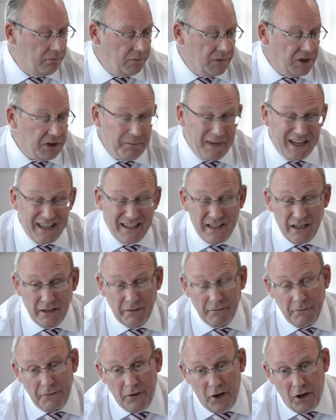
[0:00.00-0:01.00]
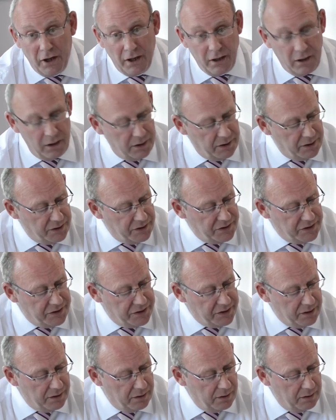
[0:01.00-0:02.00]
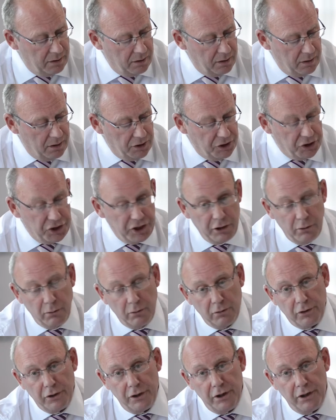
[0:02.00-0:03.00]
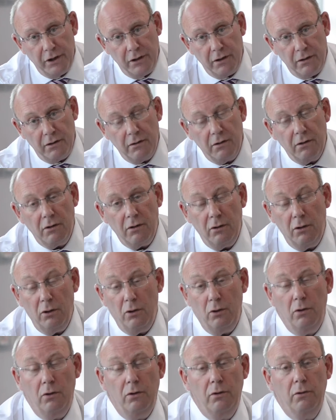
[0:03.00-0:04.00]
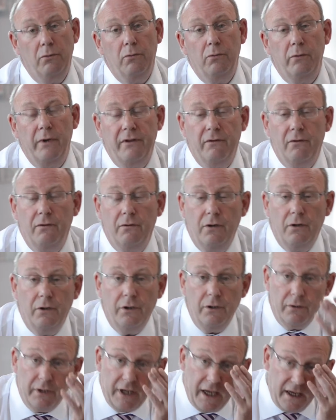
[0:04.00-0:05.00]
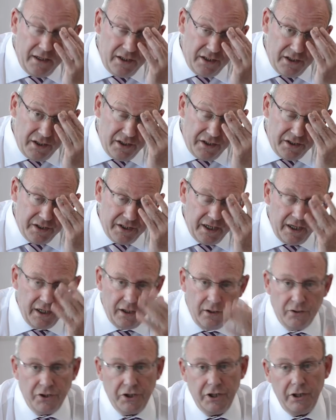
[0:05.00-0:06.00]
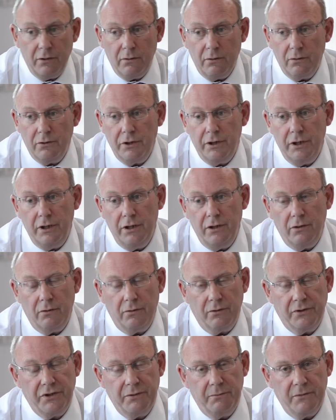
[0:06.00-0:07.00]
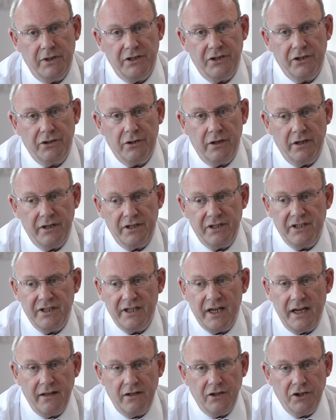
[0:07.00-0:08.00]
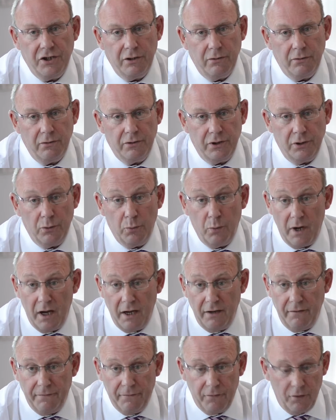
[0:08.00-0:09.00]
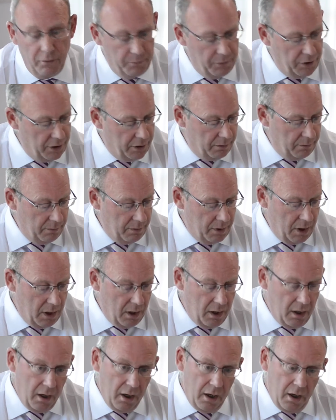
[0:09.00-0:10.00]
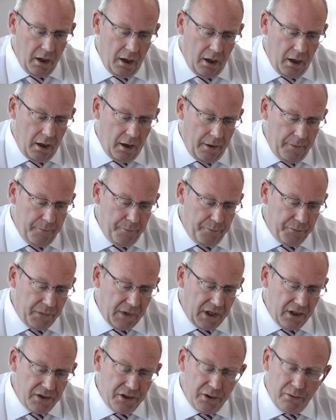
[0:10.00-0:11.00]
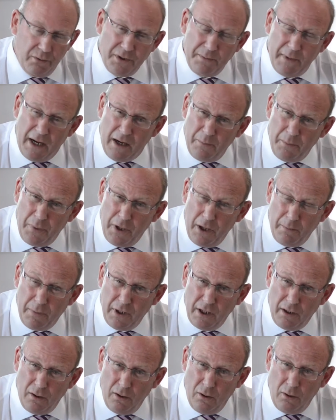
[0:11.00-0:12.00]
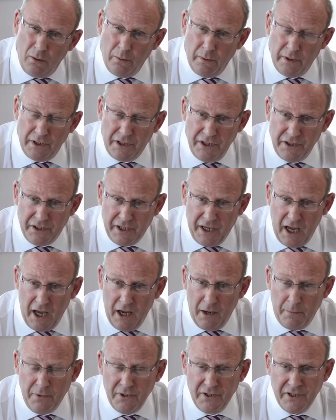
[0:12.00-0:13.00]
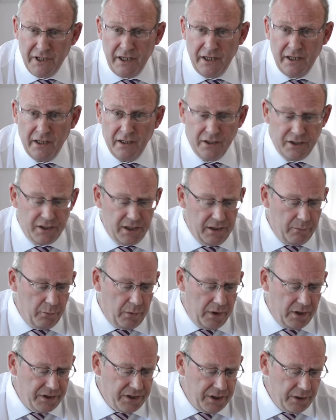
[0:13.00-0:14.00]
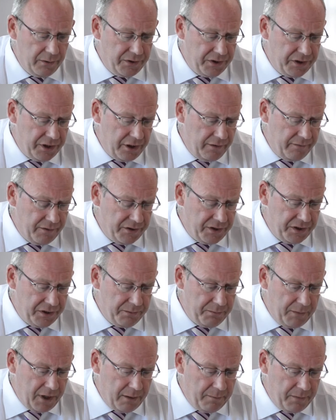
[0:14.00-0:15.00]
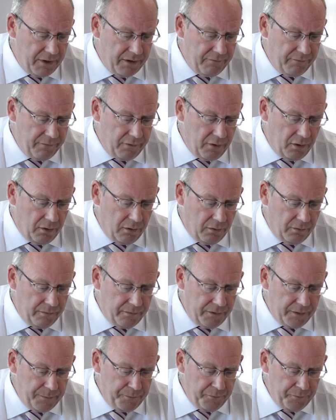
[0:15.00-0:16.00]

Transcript: domestic violence, children law, whether or not you're getting to see your children or somebody's trying to take the children away from you. It talks about public law, which is care proceedings where social services may be involved.